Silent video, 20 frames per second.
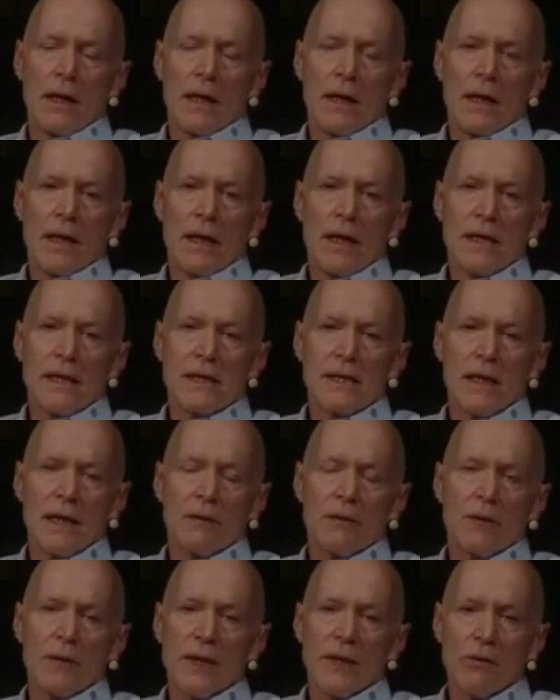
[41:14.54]
he said,
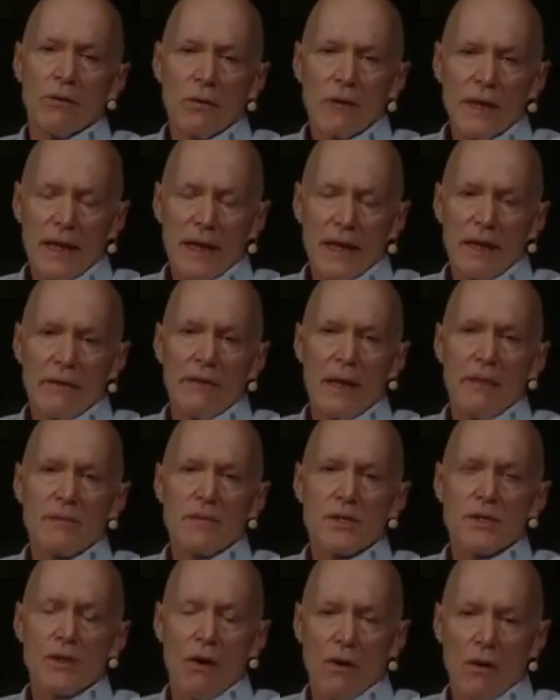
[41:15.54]
"We grieve, I'm
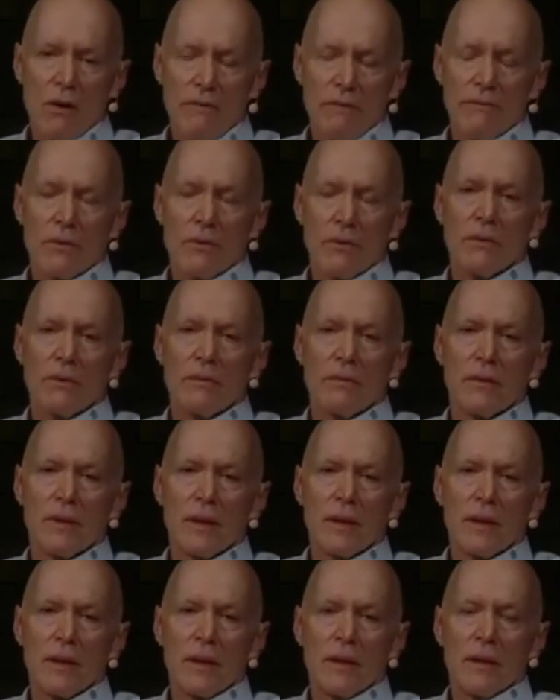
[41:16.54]
sorrowful,
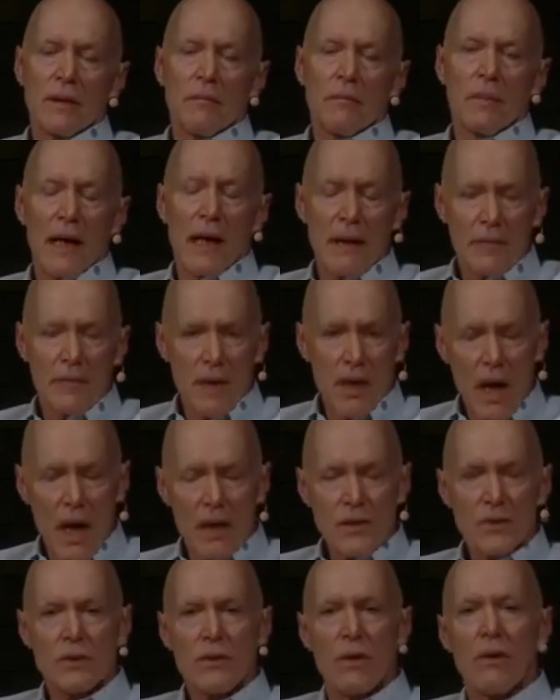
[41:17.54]
but I'm not
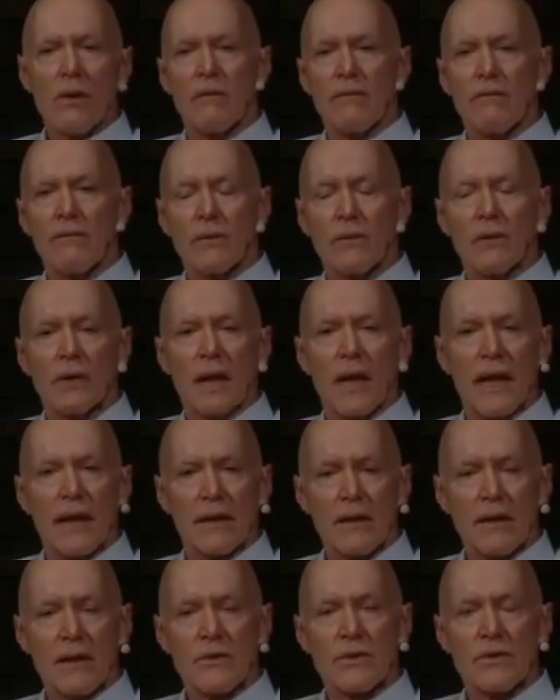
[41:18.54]
sorrowful like
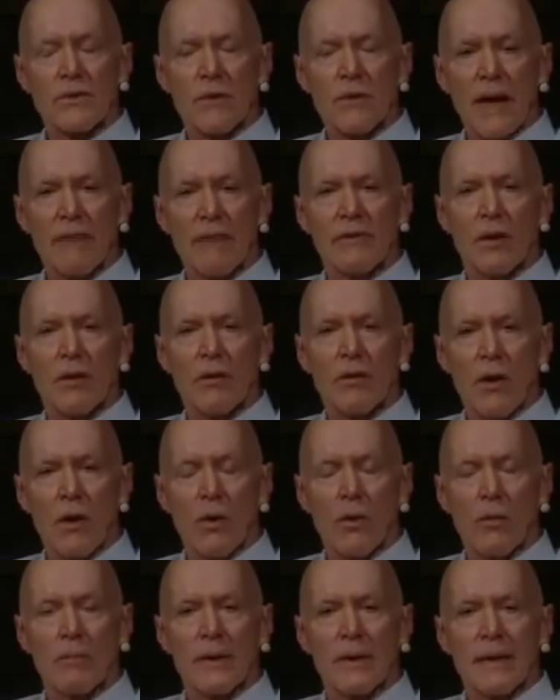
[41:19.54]
those who have no hope."
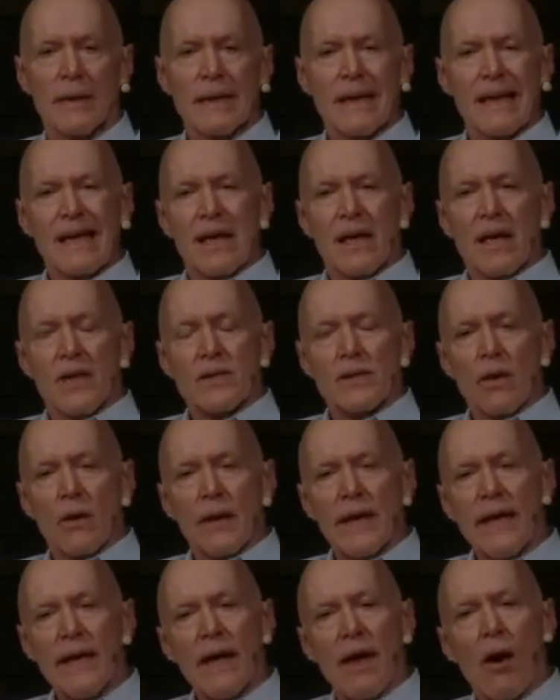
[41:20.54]
So
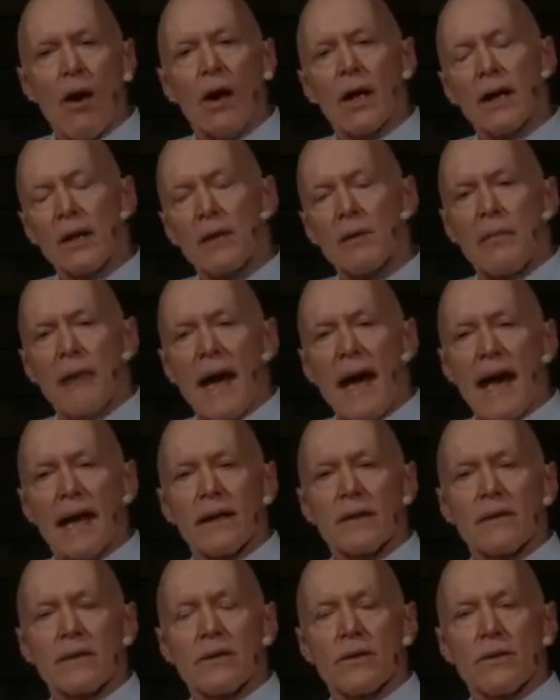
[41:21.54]
he hearkened back
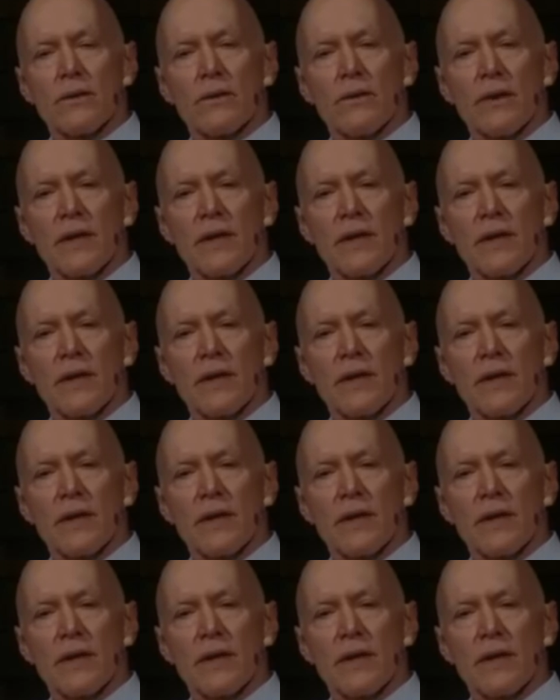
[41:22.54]
to